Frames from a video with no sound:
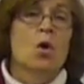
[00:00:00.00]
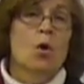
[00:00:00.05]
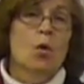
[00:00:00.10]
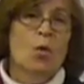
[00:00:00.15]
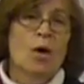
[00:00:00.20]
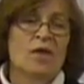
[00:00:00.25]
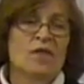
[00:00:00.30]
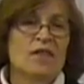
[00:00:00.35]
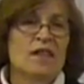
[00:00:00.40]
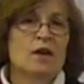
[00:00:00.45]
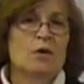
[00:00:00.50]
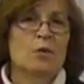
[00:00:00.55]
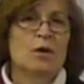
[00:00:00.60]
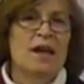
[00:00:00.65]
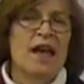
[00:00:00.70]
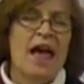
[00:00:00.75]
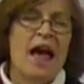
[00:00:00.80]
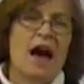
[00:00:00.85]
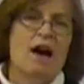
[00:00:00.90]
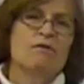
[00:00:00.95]
One thing
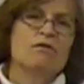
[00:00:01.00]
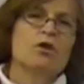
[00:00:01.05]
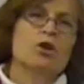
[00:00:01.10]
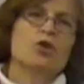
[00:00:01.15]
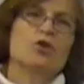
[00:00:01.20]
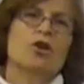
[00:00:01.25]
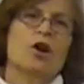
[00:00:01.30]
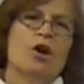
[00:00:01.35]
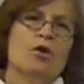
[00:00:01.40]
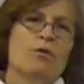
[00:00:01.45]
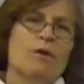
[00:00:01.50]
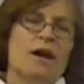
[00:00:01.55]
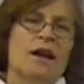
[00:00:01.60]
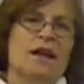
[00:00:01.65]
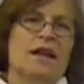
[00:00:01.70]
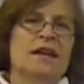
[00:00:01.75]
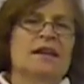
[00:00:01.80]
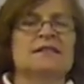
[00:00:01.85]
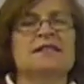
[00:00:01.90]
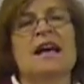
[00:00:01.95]
we have learned
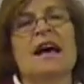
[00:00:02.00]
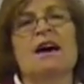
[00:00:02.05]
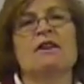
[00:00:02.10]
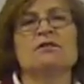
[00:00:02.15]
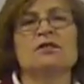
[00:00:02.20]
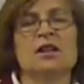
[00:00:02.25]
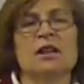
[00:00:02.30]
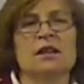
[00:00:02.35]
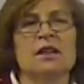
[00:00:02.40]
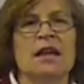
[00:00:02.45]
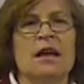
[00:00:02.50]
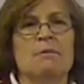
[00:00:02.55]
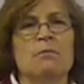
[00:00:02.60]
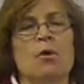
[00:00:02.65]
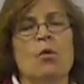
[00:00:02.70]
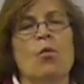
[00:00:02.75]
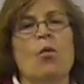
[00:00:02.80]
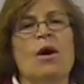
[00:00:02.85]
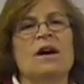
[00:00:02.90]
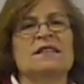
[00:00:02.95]
already is how to
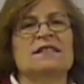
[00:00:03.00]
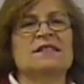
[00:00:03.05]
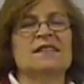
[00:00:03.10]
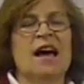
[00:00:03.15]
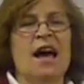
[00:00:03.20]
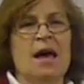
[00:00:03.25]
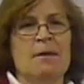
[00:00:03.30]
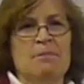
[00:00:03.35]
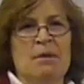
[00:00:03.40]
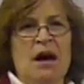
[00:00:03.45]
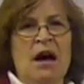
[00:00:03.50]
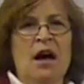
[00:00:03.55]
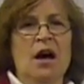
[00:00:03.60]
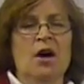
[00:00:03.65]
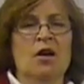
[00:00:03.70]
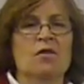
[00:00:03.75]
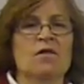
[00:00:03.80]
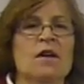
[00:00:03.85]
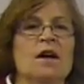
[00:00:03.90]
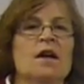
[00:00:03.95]
label what type
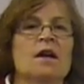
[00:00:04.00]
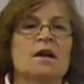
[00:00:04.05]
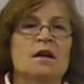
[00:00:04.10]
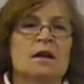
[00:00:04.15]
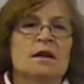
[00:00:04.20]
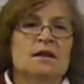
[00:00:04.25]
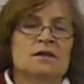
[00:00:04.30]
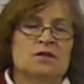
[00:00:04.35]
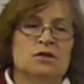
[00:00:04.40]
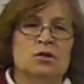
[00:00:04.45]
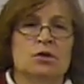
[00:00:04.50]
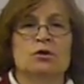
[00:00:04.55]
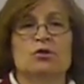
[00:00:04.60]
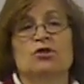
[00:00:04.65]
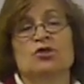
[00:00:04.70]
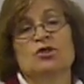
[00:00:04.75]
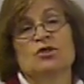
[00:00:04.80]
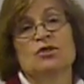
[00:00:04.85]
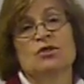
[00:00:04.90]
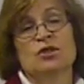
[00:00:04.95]
of
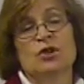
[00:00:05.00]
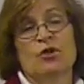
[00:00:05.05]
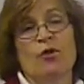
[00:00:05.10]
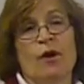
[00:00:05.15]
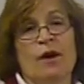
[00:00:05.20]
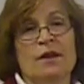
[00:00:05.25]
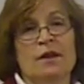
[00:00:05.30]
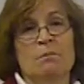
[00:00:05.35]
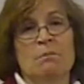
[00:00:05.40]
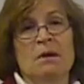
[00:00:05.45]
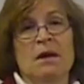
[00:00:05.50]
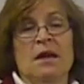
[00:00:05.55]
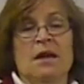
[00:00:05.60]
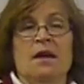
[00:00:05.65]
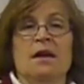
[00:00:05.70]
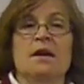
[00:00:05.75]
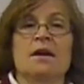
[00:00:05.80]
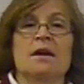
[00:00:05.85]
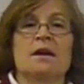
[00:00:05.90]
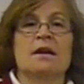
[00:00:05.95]
solutions are going to
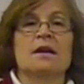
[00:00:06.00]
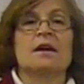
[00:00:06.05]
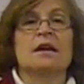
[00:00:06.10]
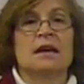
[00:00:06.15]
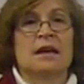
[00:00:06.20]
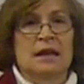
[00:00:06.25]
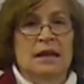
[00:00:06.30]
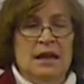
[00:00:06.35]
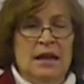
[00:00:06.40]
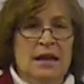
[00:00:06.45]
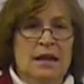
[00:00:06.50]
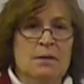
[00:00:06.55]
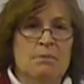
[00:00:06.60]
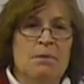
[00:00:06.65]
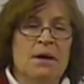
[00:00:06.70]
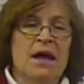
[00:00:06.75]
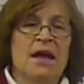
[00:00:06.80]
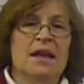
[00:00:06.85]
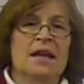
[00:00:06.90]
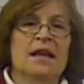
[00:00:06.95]
be.
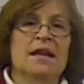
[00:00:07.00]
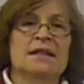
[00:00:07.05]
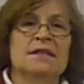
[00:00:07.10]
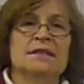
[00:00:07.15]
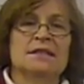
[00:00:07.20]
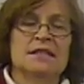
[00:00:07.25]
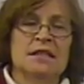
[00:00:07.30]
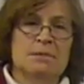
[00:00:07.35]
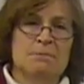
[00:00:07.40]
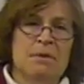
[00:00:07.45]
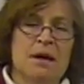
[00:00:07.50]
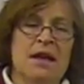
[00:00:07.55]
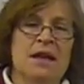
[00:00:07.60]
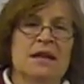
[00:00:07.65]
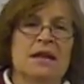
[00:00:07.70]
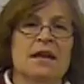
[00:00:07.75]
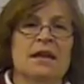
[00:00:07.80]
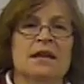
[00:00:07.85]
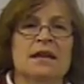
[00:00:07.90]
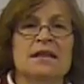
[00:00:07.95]
Independent,
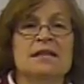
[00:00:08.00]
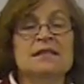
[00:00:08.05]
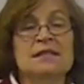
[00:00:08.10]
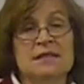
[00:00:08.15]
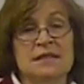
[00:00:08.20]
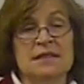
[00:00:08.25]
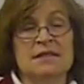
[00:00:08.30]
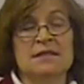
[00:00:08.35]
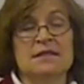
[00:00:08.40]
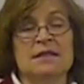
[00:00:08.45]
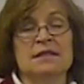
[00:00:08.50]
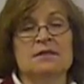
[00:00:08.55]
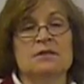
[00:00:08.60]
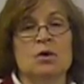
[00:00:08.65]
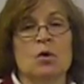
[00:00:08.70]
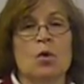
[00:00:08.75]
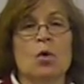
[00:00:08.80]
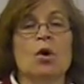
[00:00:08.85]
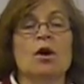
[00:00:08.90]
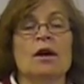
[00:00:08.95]
dependent, consistent,
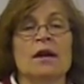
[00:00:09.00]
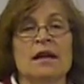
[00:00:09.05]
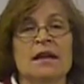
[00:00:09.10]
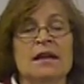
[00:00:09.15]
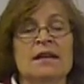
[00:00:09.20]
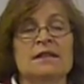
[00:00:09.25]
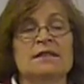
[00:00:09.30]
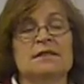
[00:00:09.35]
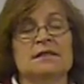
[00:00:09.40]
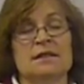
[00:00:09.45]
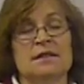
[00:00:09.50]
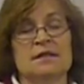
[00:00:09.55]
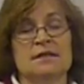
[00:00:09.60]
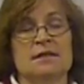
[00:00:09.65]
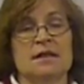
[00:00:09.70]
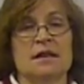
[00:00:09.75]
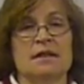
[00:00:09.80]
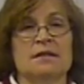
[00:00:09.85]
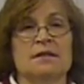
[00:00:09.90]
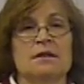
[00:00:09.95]
or
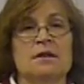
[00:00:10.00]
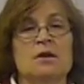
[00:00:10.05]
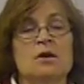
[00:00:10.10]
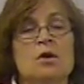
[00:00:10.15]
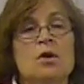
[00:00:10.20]
inconsistent.